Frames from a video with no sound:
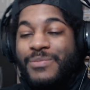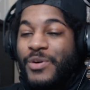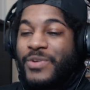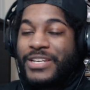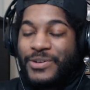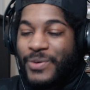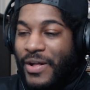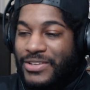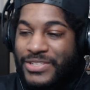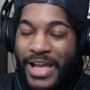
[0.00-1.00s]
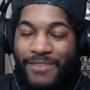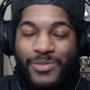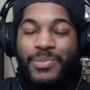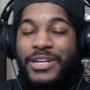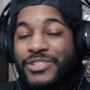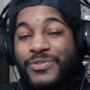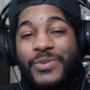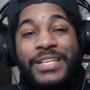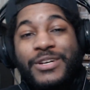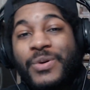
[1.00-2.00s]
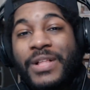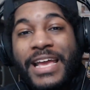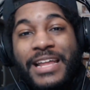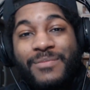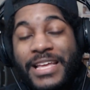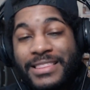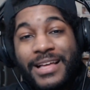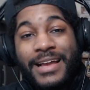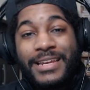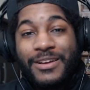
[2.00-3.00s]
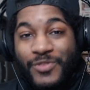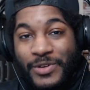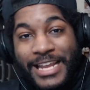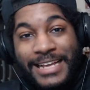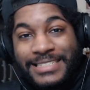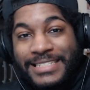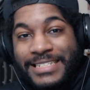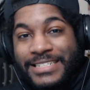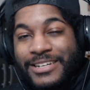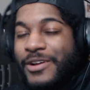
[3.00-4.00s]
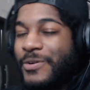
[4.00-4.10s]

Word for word: but we do also have a bunch of really cool anime lined up for next season,